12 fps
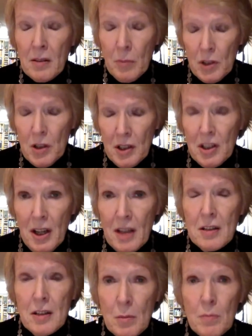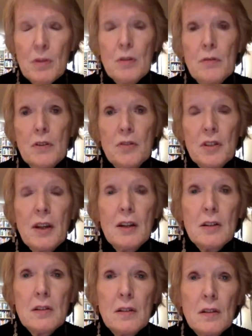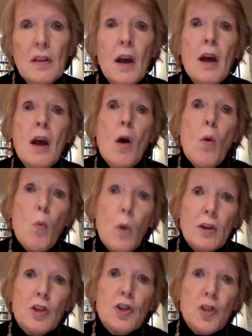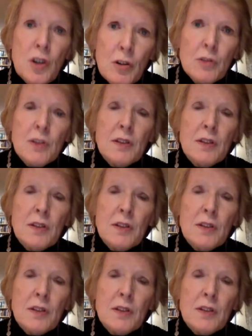which contain a number of, of skeletons, which show